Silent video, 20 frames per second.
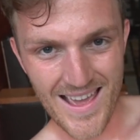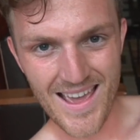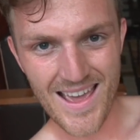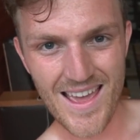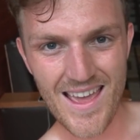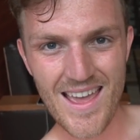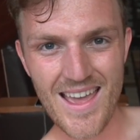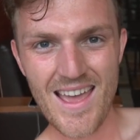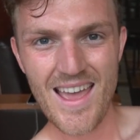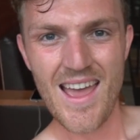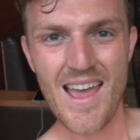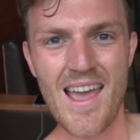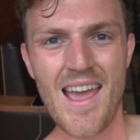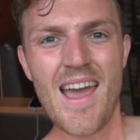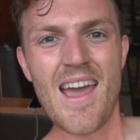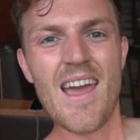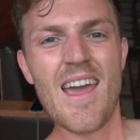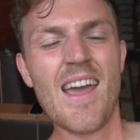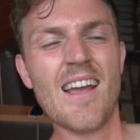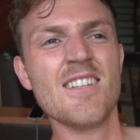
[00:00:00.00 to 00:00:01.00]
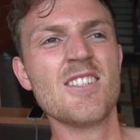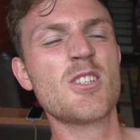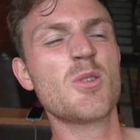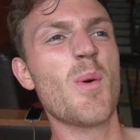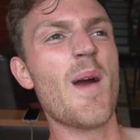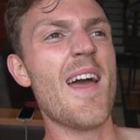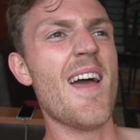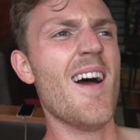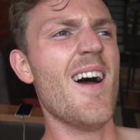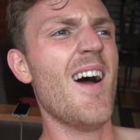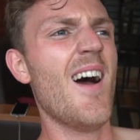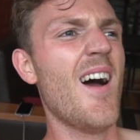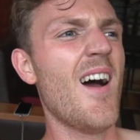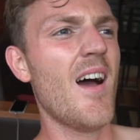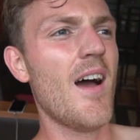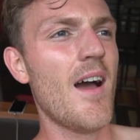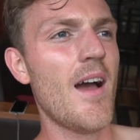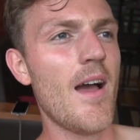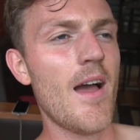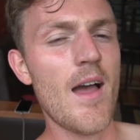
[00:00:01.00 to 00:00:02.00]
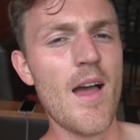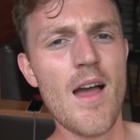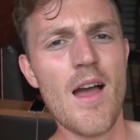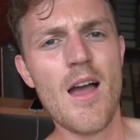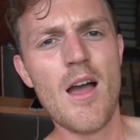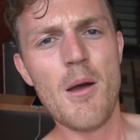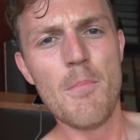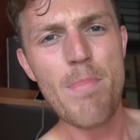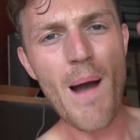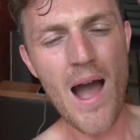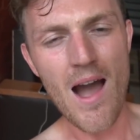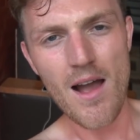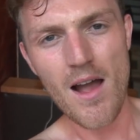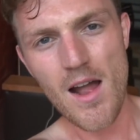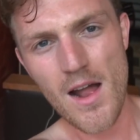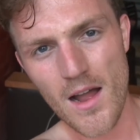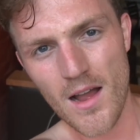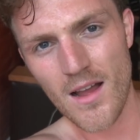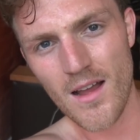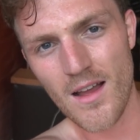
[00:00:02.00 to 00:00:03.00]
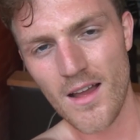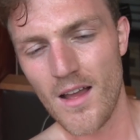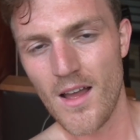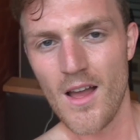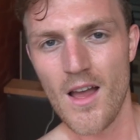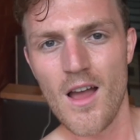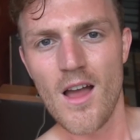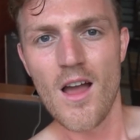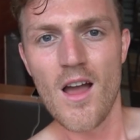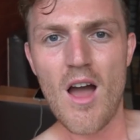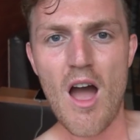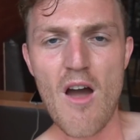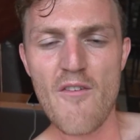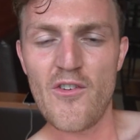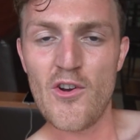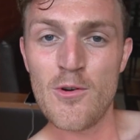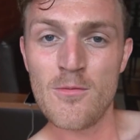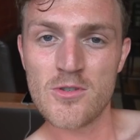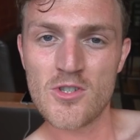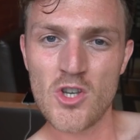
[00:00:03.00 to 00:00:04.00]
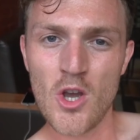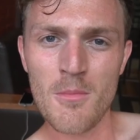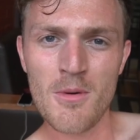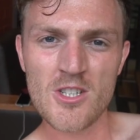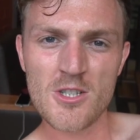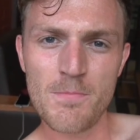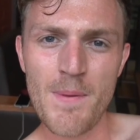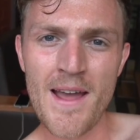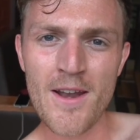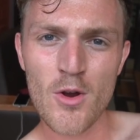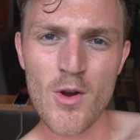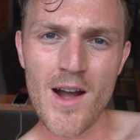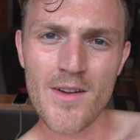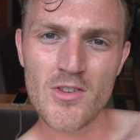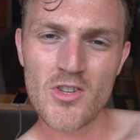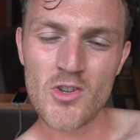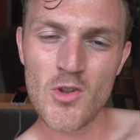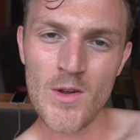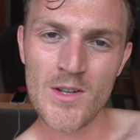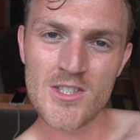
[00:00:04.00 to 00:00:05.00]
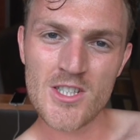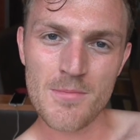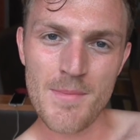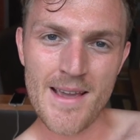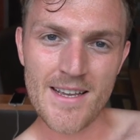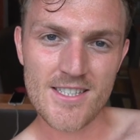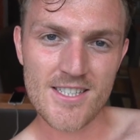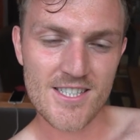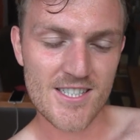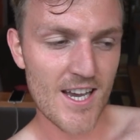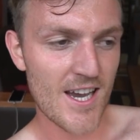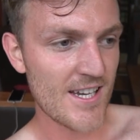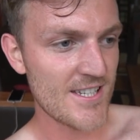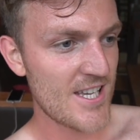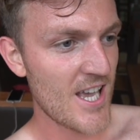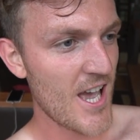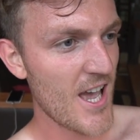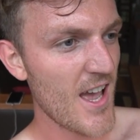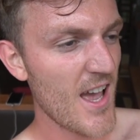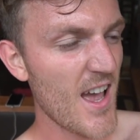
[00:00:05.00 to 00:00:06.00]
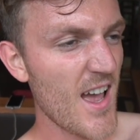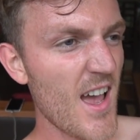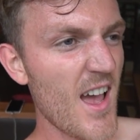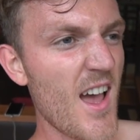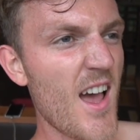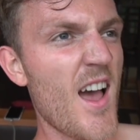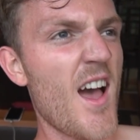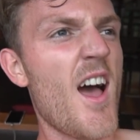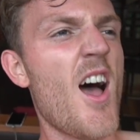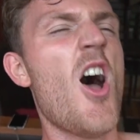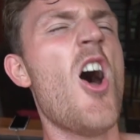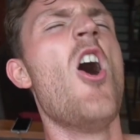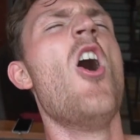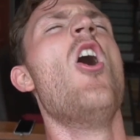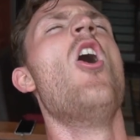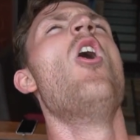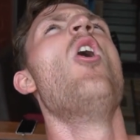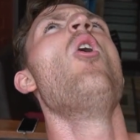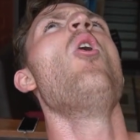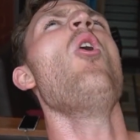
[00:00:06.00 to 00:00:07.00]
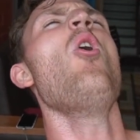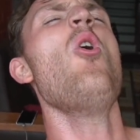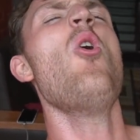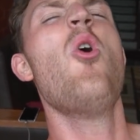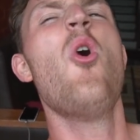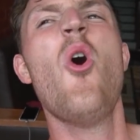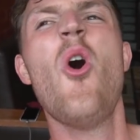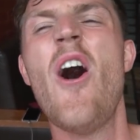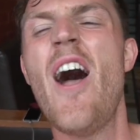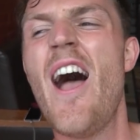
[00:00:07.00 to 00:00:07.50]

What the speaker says: Absolutely dripping in sweat. But I feel so much better after doing some exercise. Woo!